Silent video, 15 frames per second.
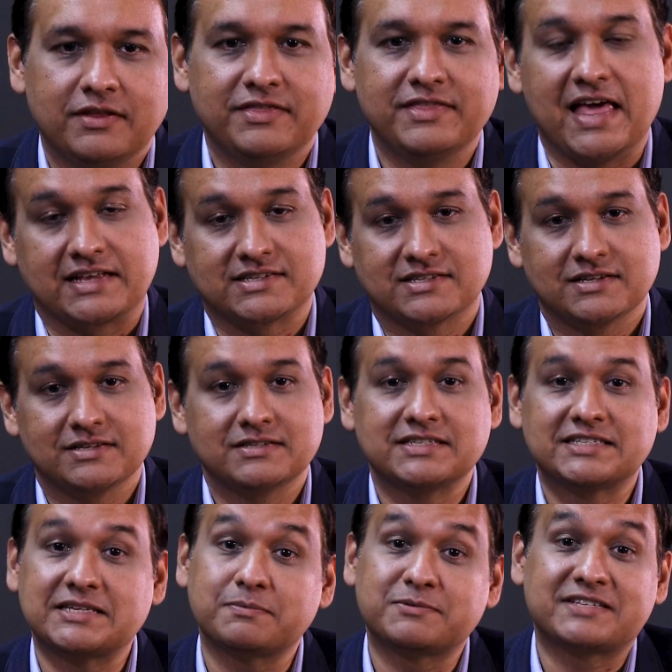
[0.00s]
Next,
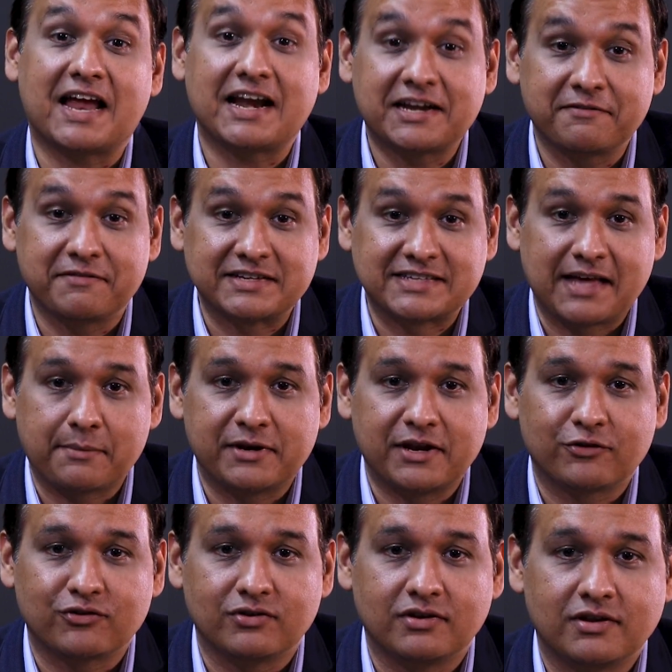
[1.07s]
Substantive
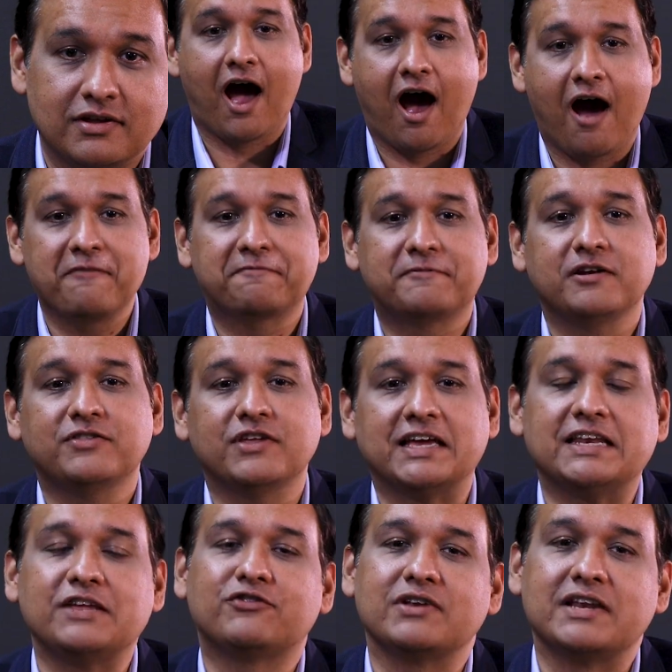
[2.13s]
Examination. After the
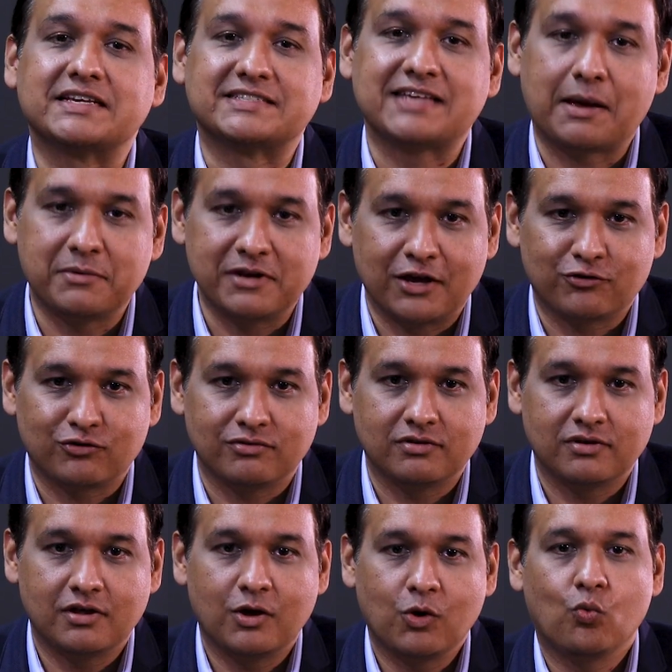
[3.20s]
initial examination,
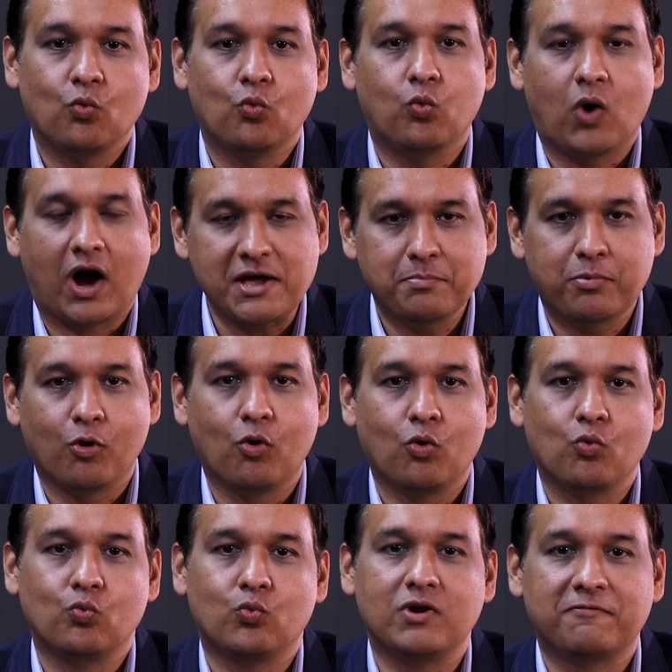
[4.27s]

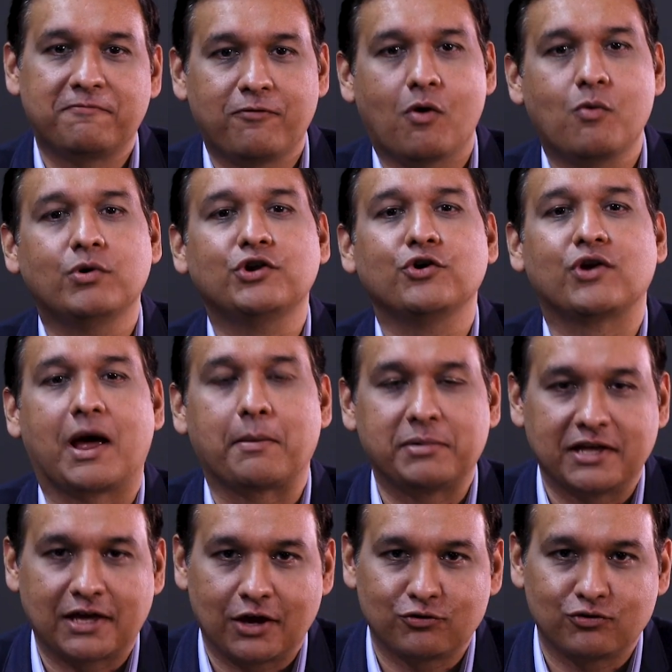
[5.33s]
WIPO will forward your
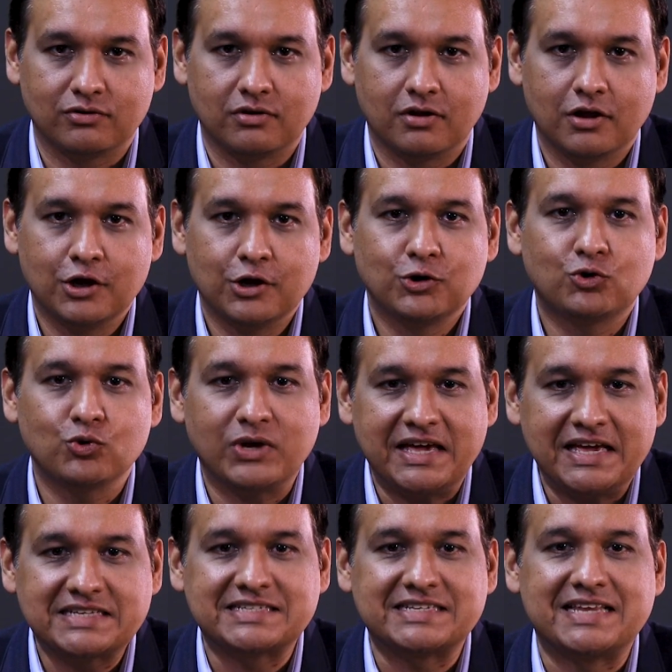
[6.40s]
application to
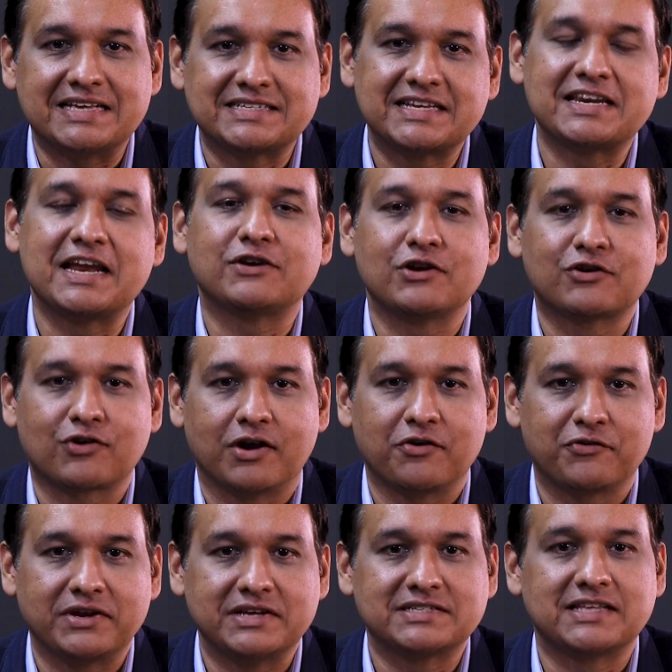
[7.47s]
each designated
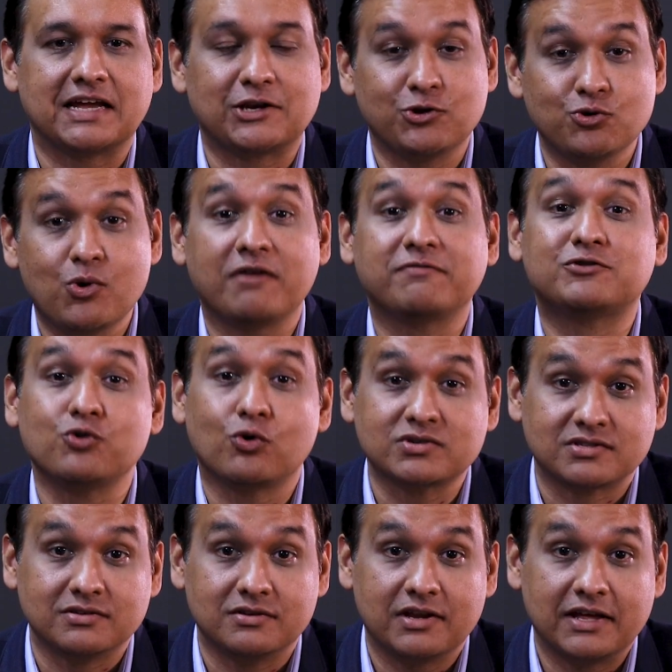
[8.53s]
countries that you have
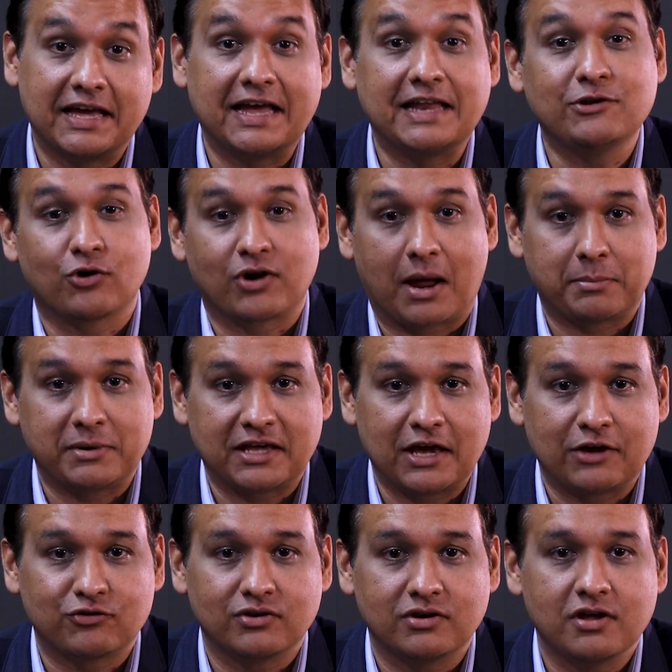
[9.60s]
chosen in your
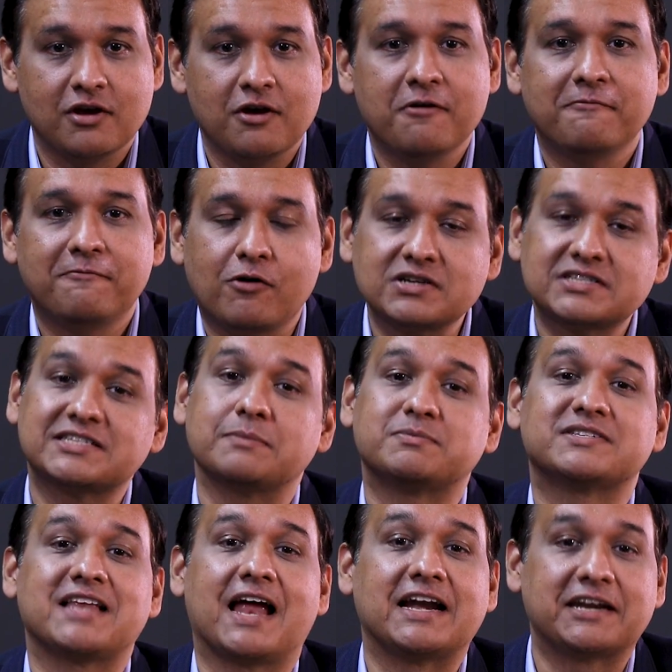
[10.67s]
application for
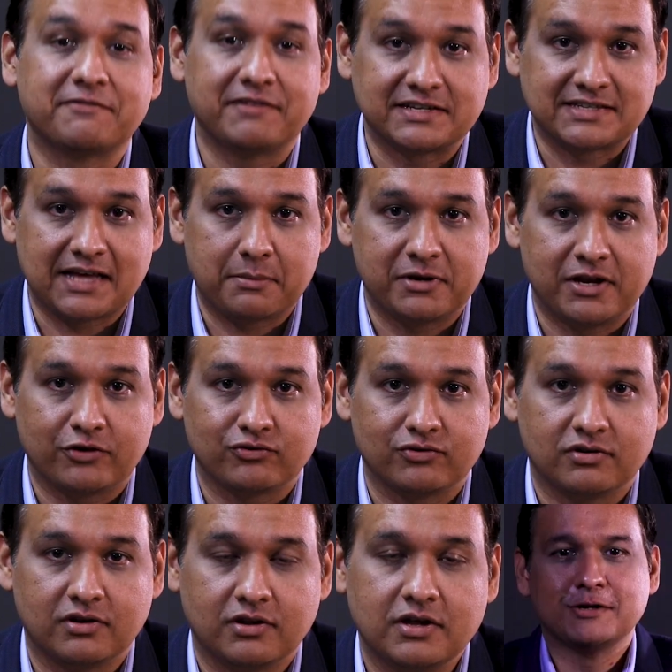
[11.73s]
substantive
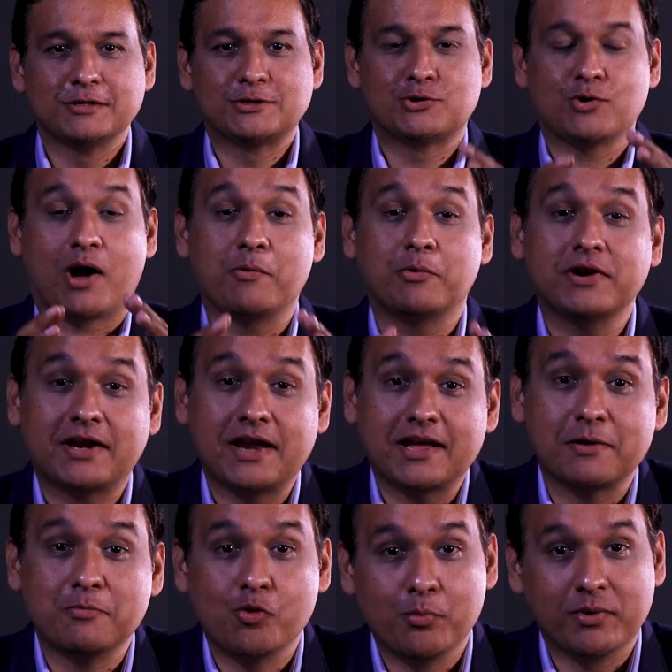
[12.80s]
examination. So I want to
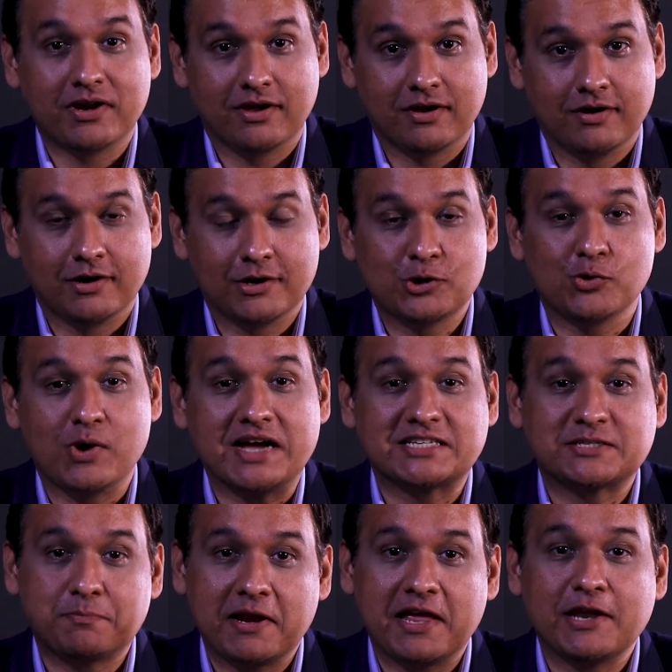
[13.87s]
take a moment here to
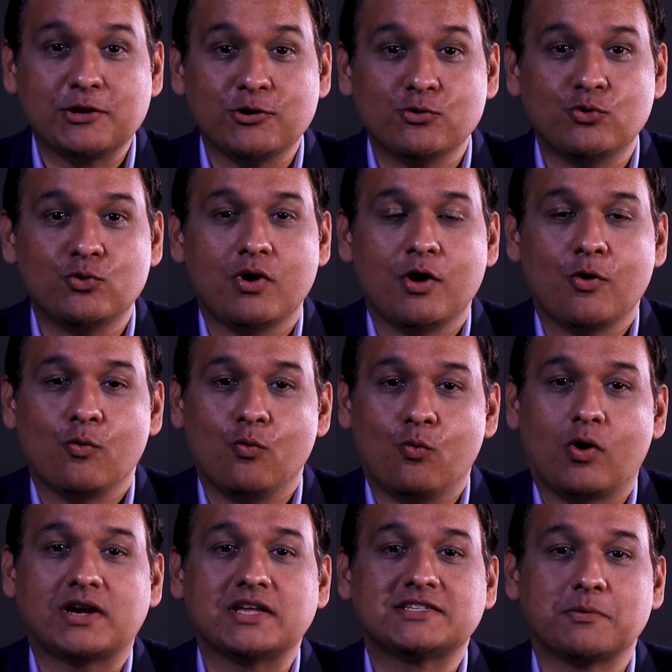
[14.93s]
explain you
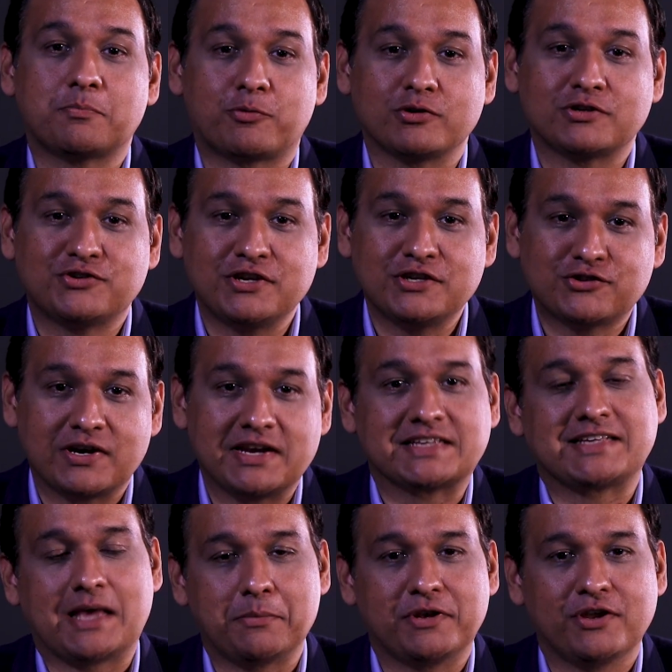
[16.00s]
what is a procedural
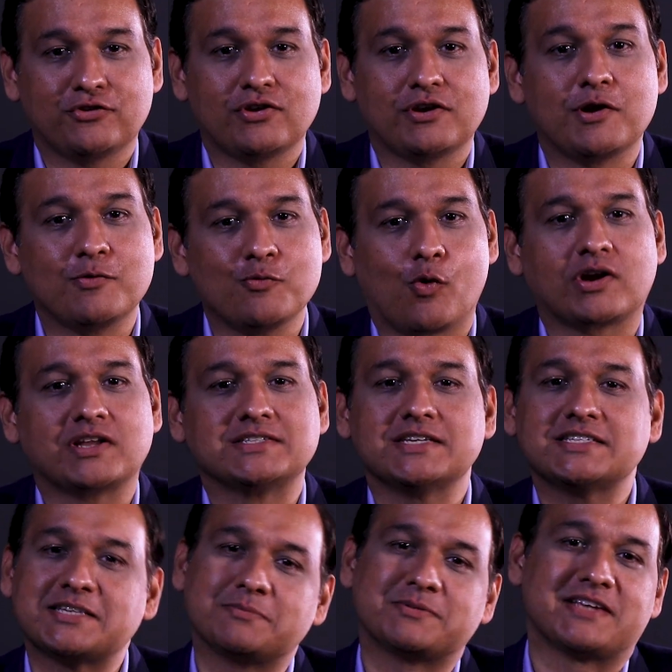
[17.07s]
examination and what is
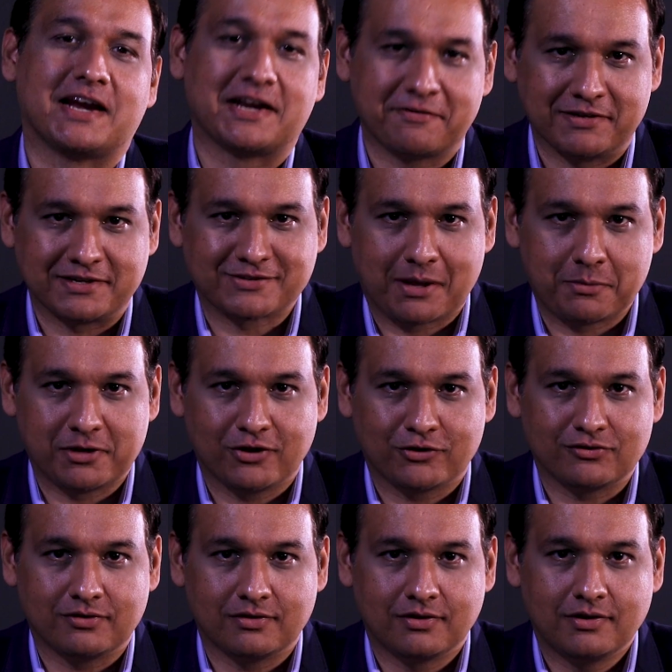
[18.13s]
a substantive
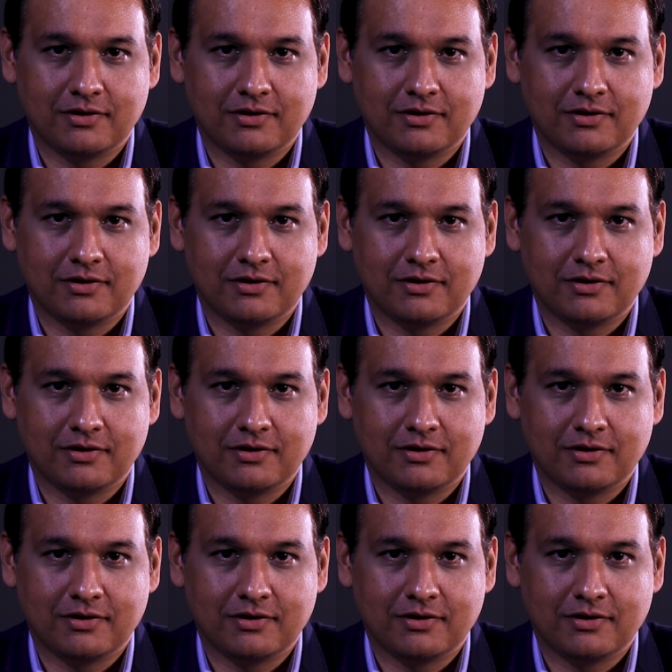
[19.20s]
examination.